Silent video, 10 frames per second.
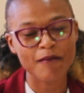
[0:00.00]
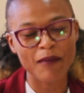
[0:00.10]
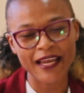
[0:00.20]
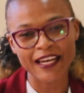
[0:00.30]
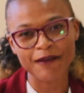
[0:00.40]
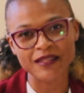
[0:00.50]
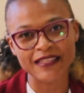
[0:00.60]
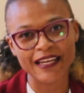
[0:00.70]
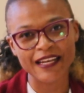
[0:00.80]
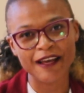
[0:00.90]
My name is
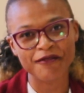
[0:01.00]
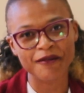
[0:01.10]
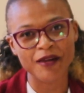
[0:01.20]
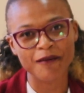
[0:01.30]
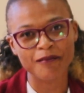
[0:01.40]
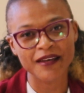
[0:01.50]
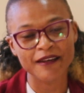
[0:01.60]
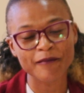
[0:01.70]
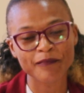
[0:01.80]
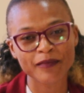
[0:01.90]
Alinafe
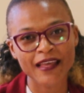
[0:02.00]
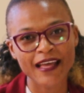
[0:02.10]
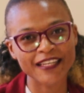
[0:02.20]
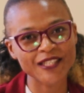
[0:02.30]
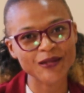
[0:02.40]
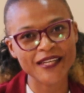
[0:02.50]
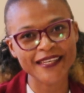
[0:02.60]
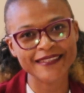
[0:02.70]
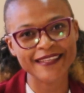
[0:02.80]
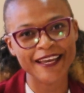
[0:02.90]
Mlamba. Until
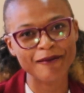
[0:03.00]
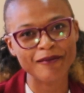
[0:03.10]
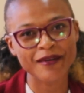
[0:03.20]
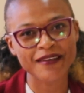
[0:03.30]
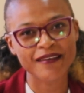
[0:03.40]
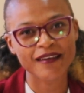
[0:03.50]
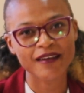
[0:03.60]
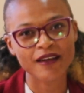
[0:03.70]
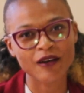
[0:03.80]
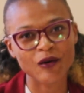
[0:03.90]
next time,
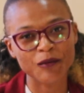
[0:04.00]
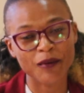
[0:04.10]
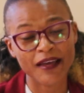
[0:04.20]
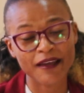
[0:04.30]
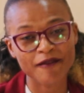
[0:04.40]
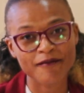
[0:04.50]
goodbye.